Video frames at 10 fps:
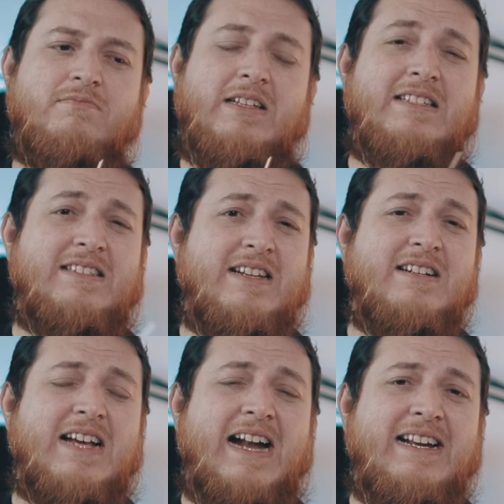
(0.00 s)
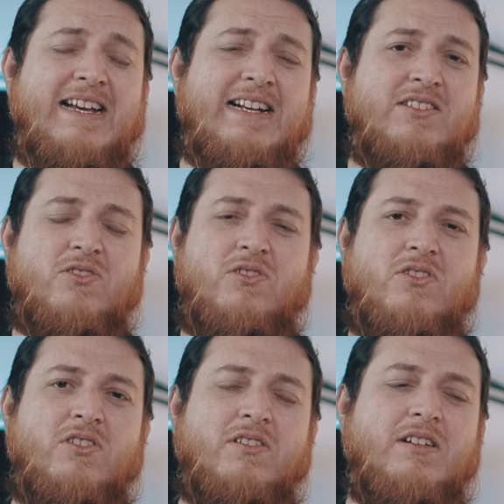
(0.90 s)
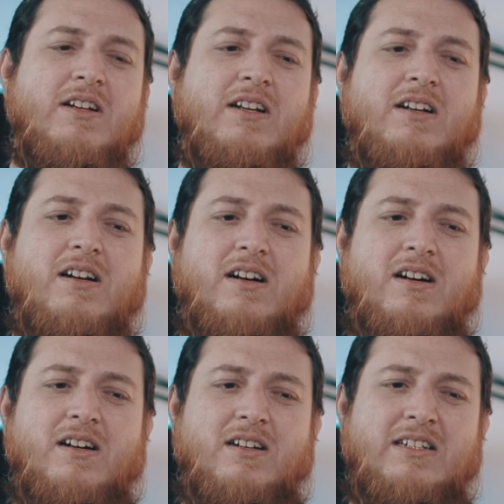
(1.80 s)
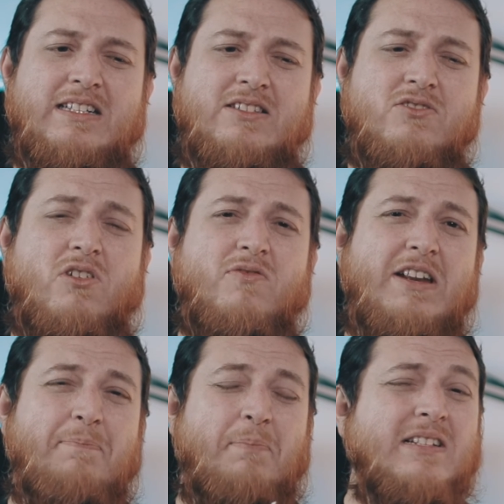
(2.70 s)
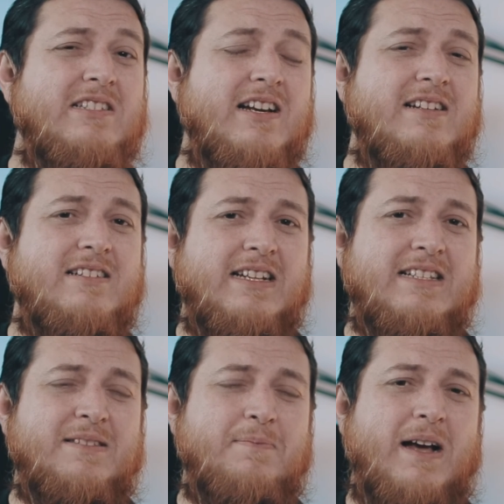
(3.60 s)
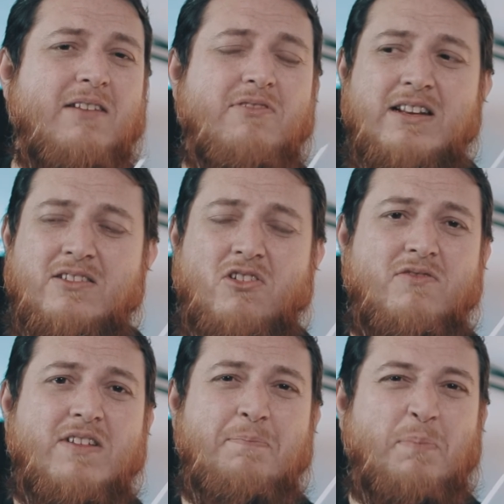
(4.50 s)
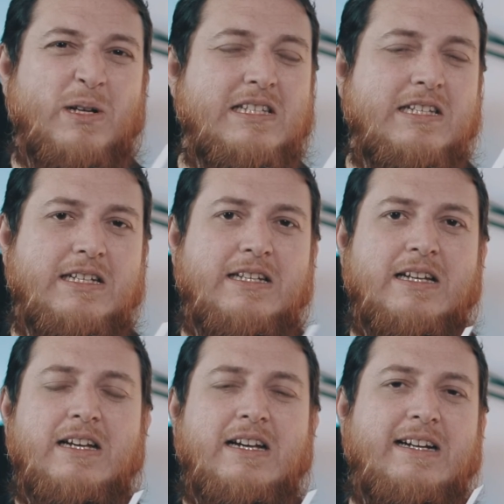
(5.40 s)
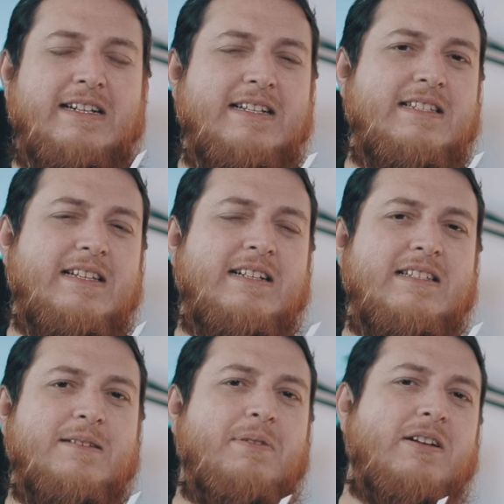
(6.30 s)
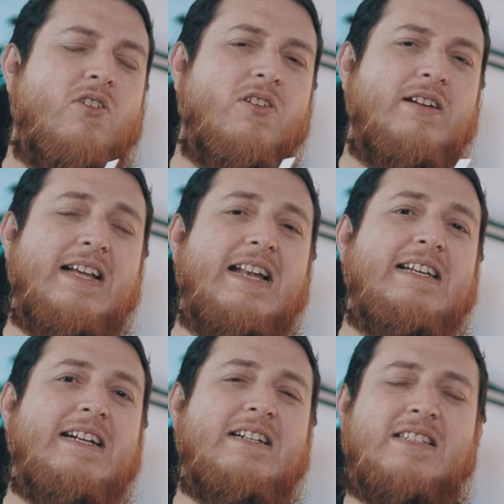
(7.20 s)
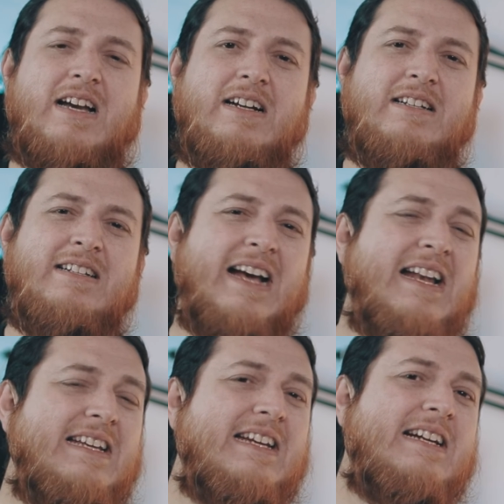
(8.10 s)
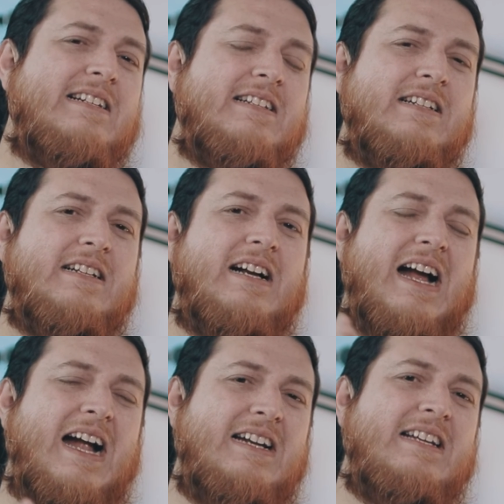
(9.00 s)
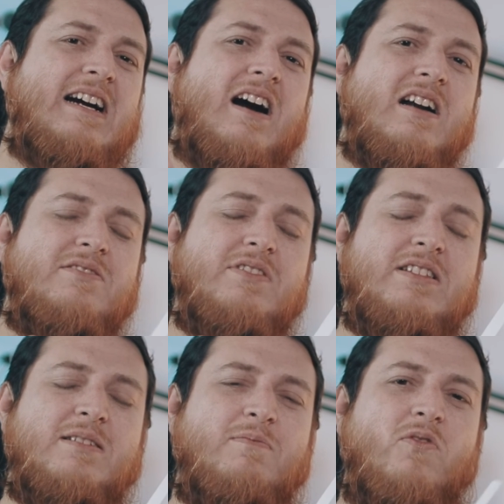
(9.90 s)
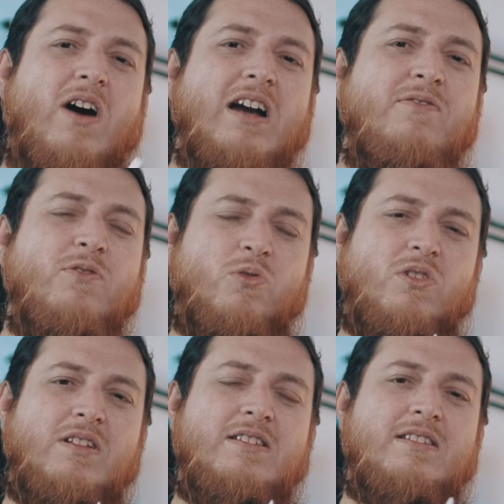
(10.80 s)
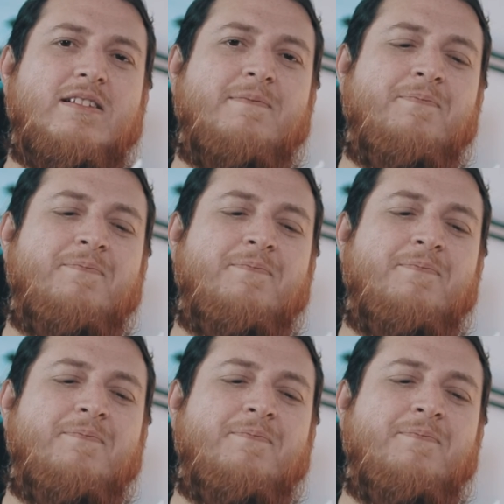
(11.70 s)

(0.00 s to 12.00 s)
instant headaches, or it is not very pungent in smell, not very punchy. it is a bit on delicate side, delicate aldehydes with some white florals.